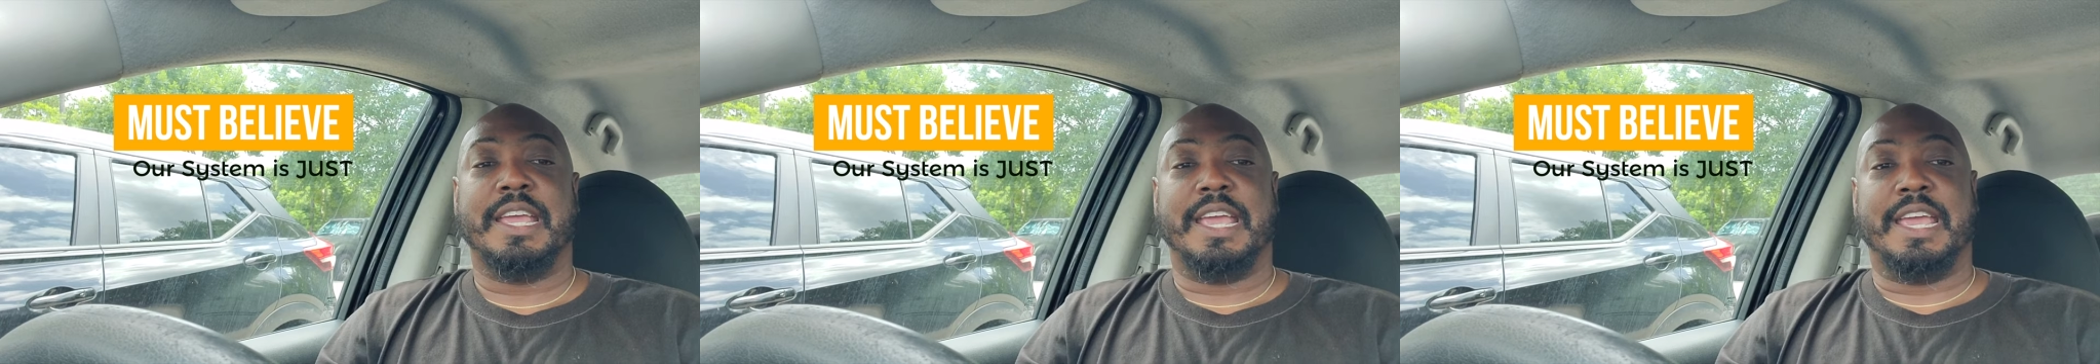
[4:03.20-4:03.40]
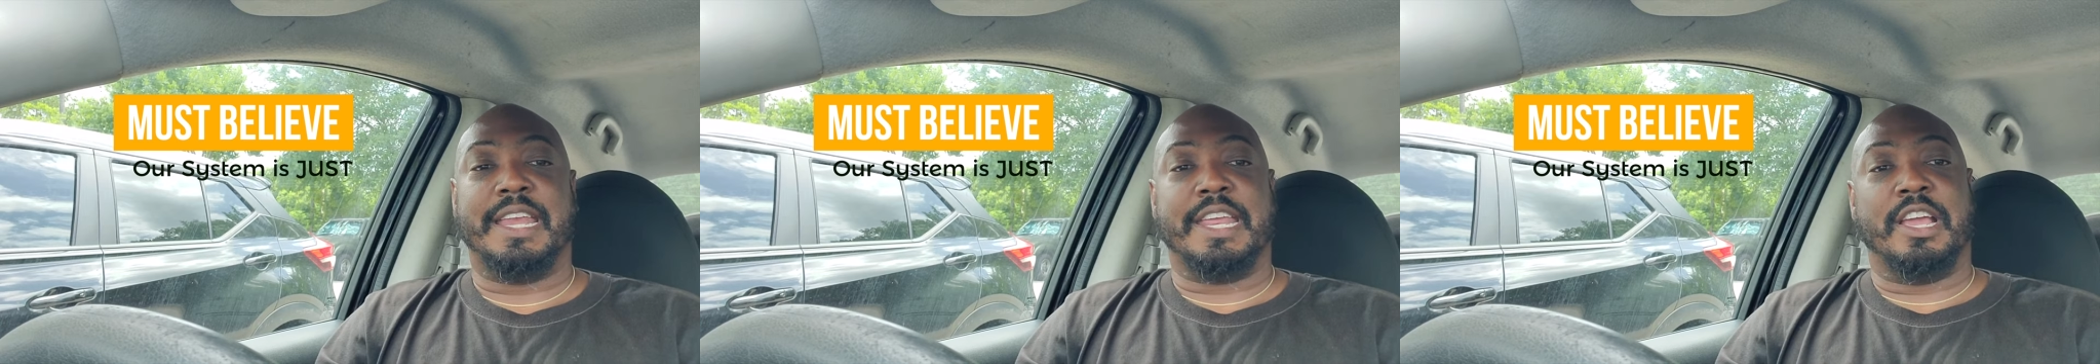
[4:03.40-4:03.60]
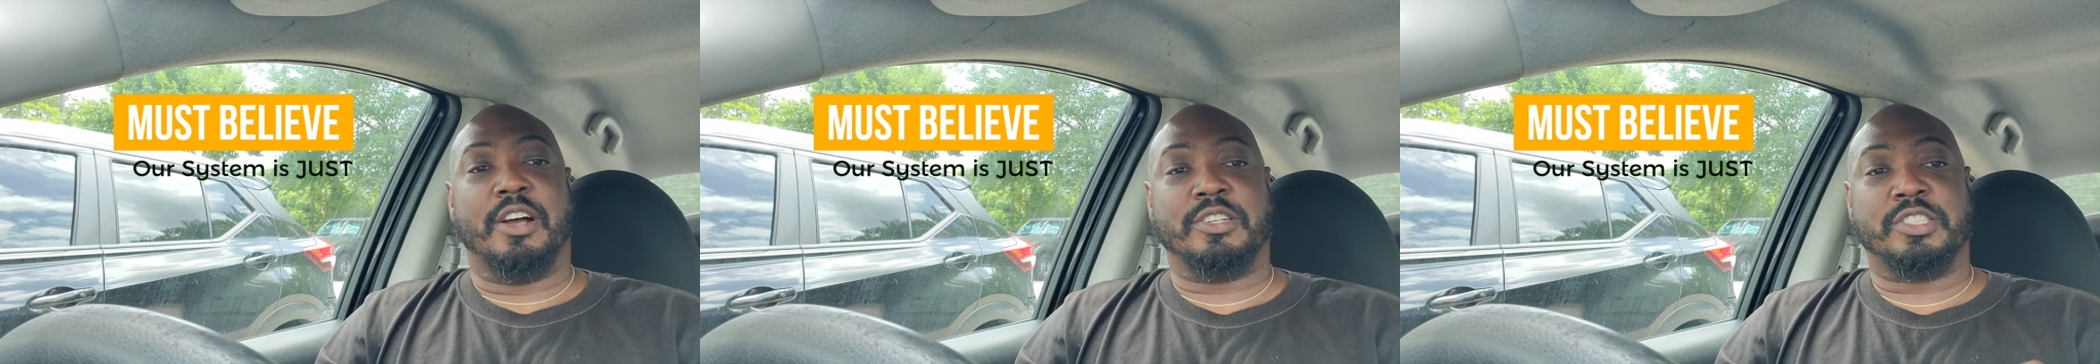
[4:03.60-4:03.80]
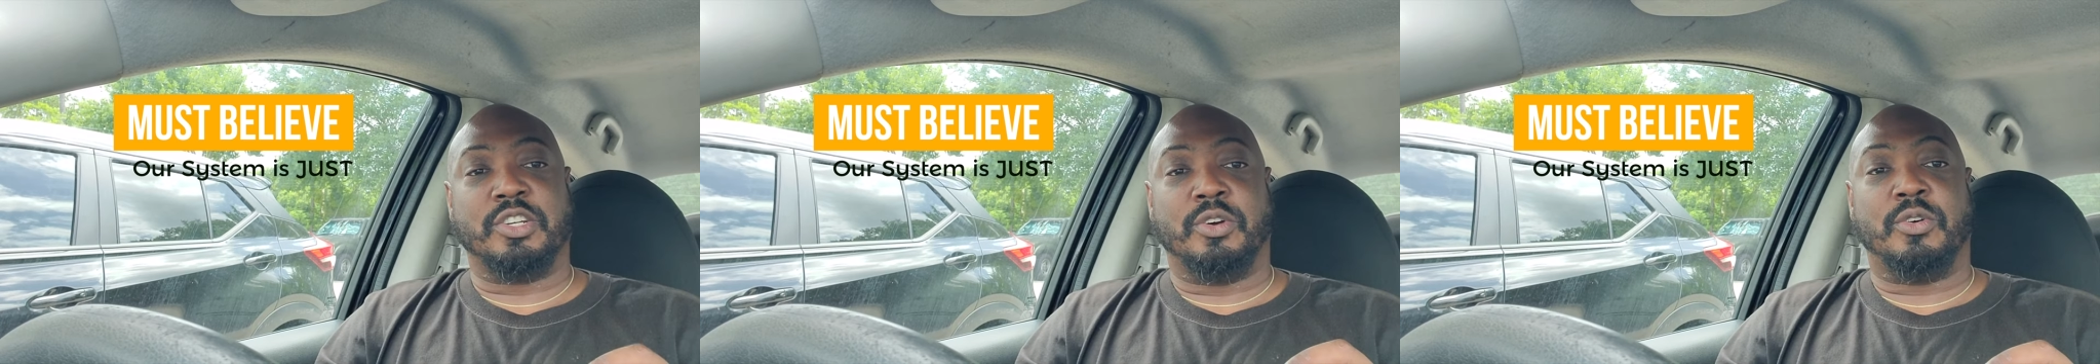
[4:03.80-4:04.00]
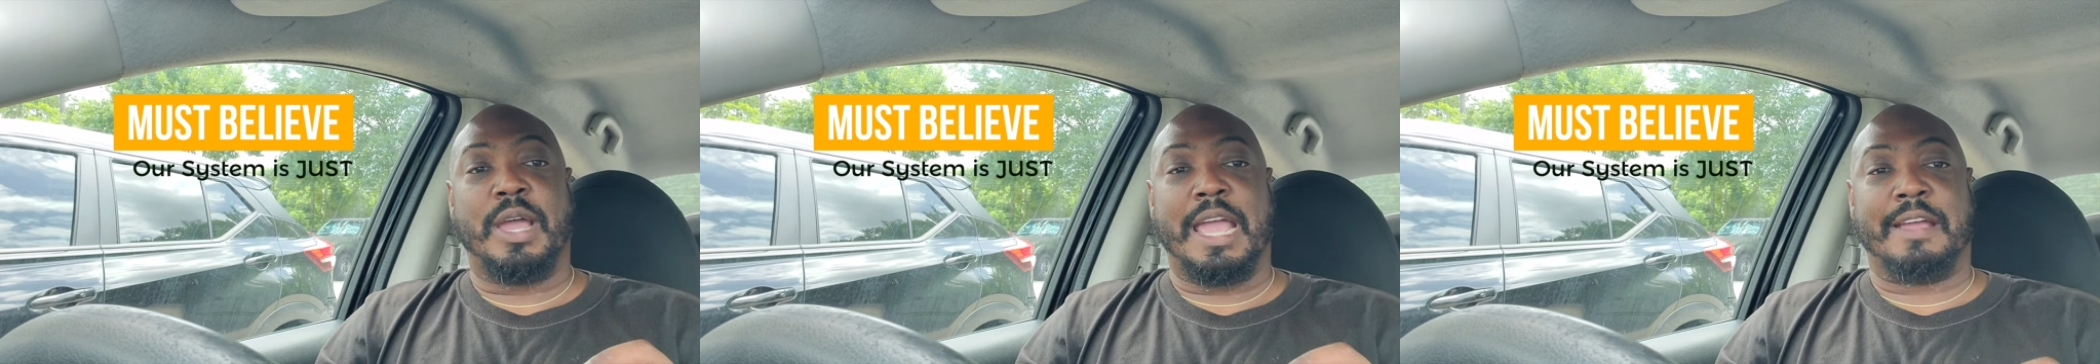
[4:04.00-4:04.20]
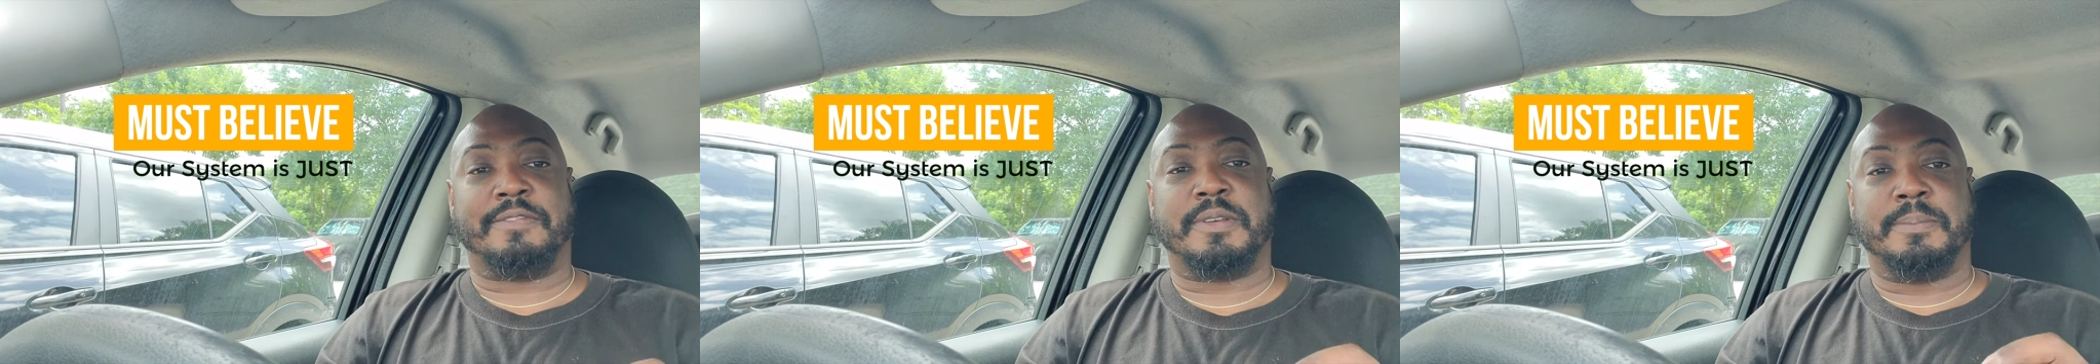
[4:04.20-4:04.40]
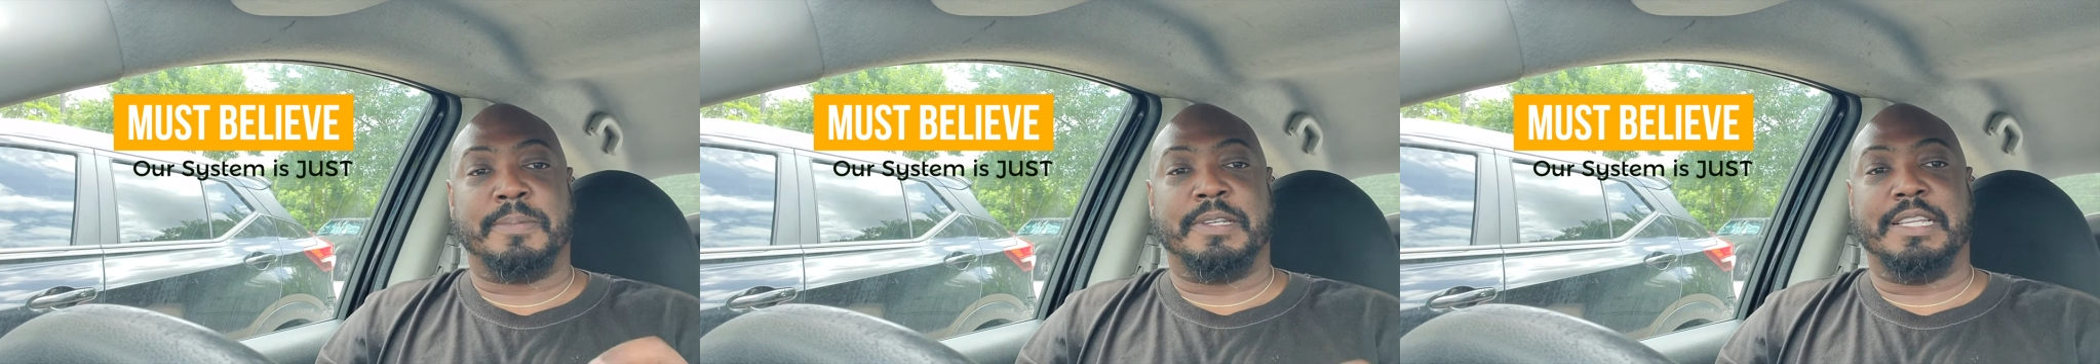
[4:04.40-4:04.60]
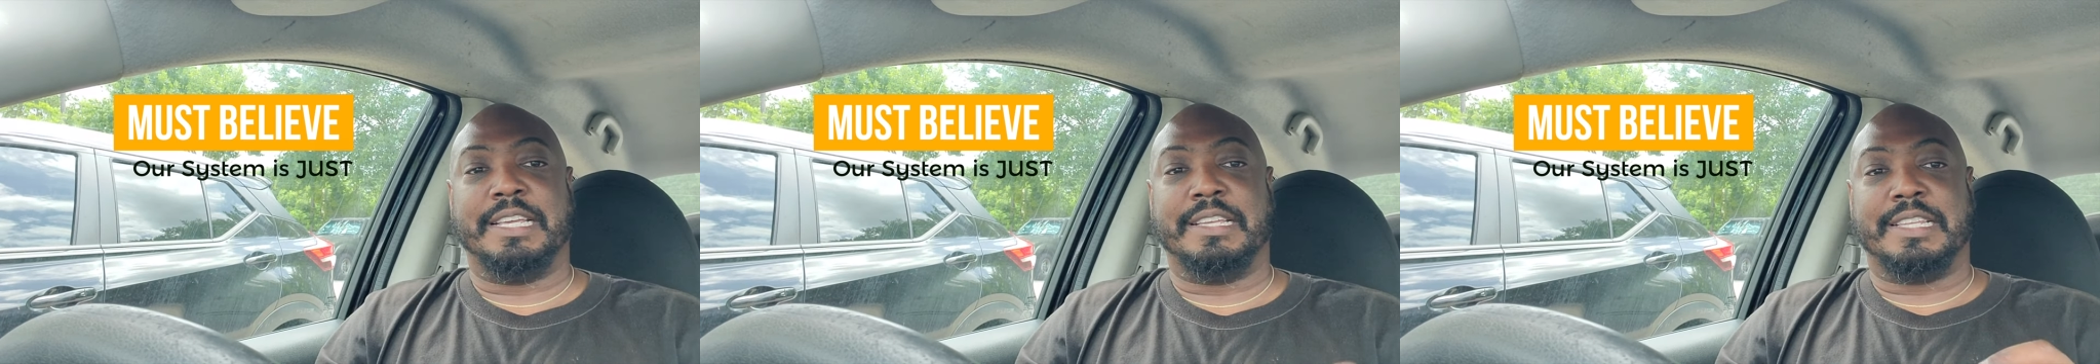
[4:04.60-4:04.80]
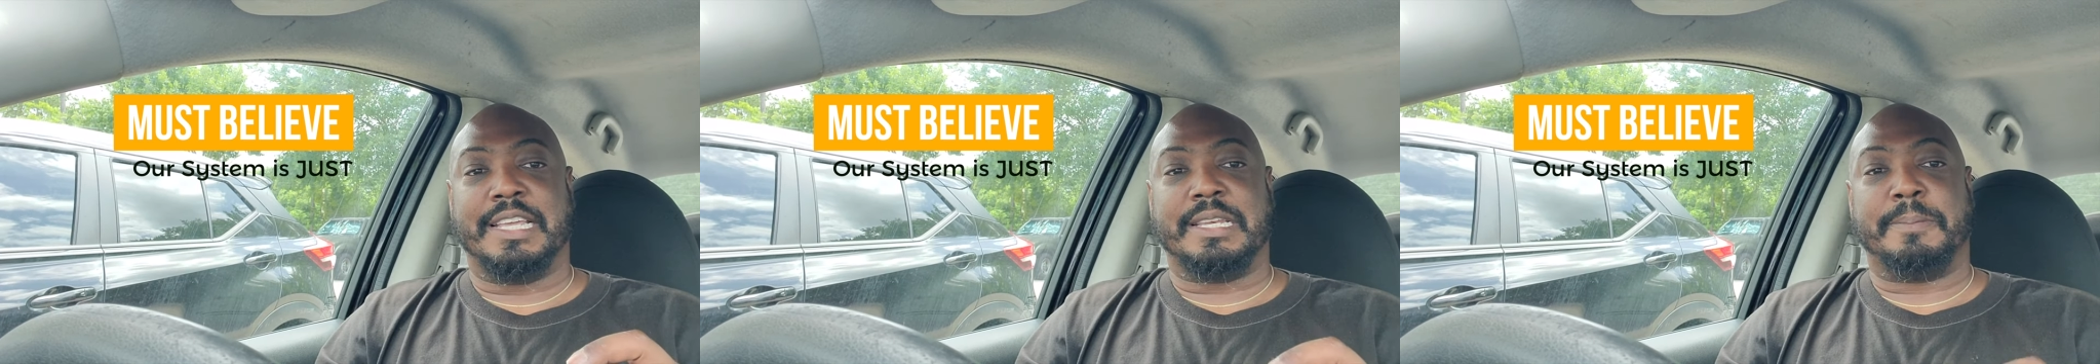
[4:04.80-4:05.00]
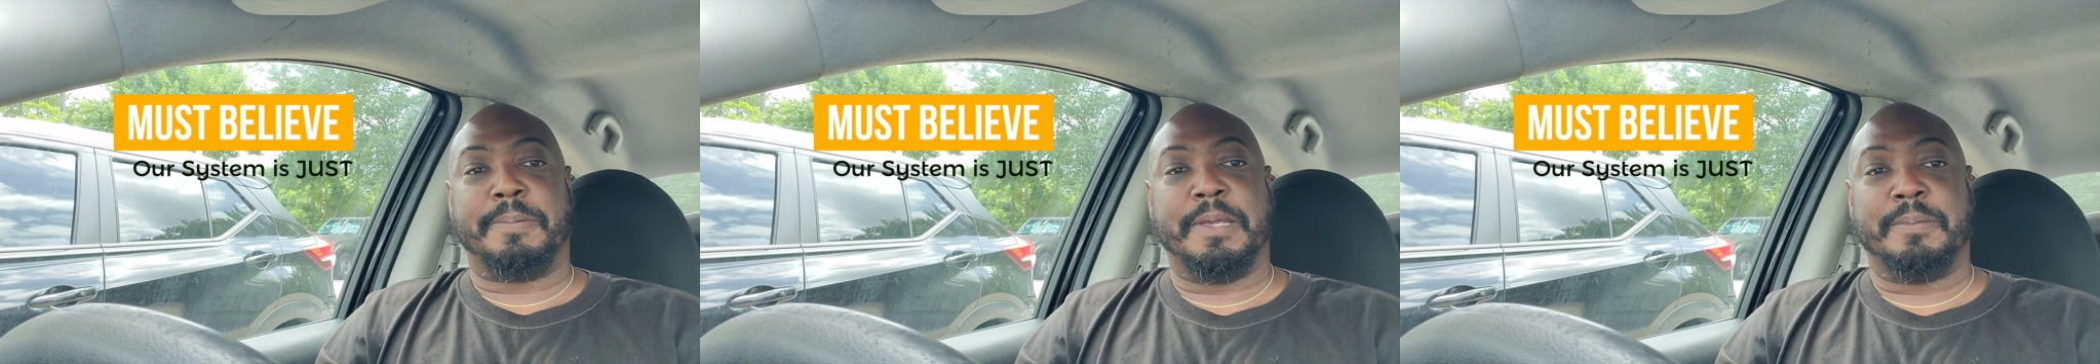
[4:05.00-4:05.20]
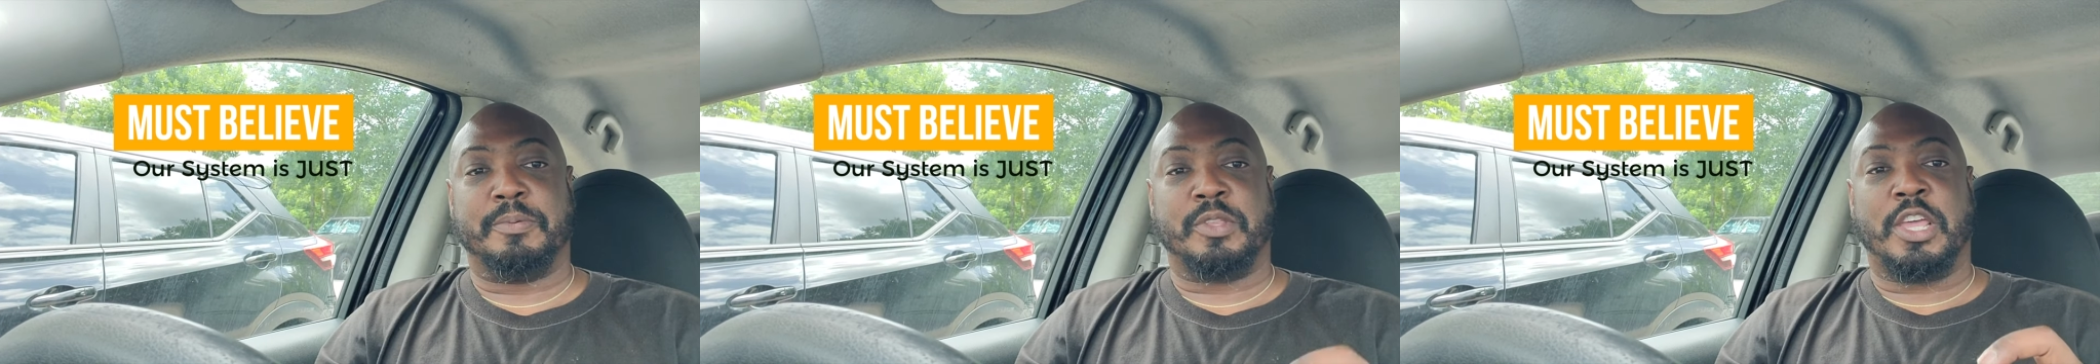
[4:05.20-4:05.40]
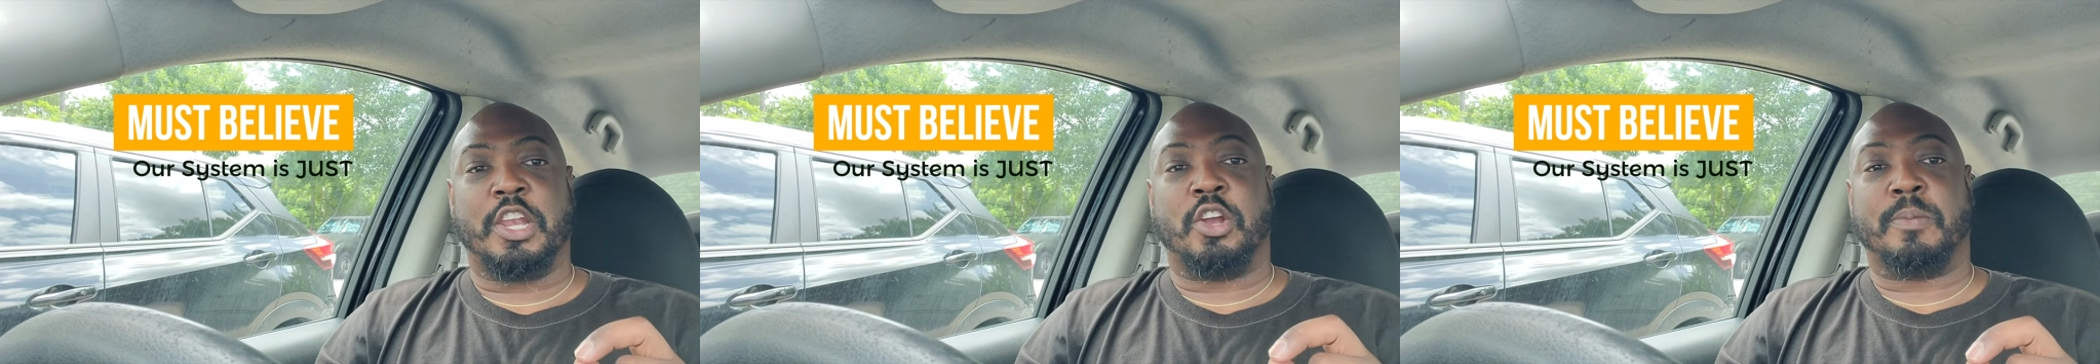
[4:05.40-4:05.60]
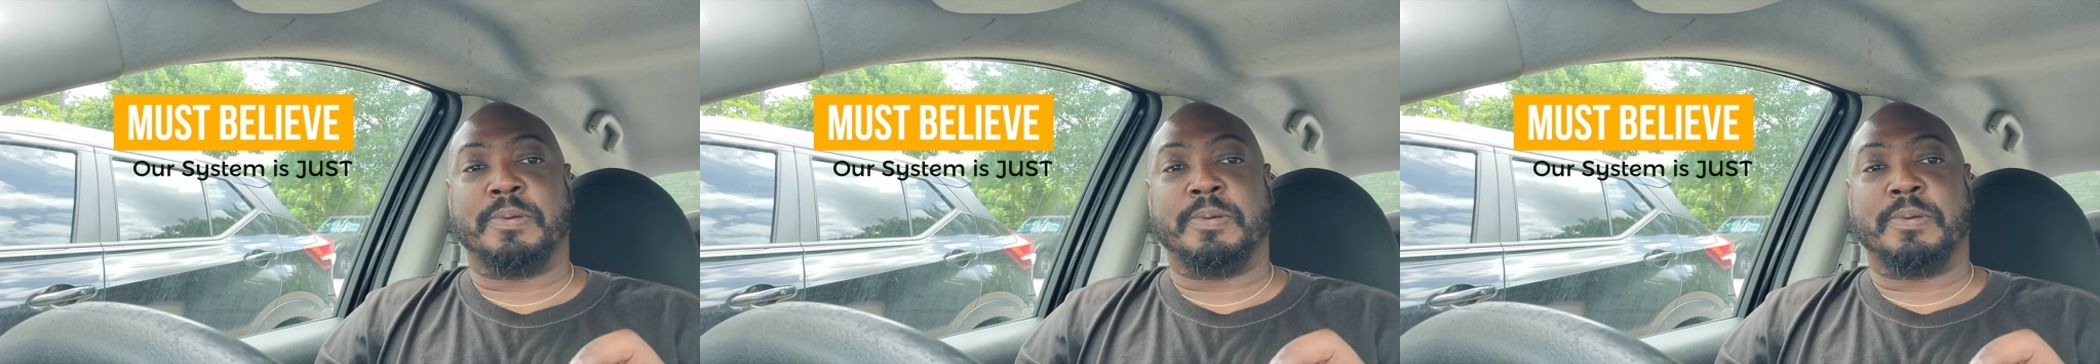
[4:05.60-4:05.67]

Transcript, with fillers: and they also have to believe that the people that are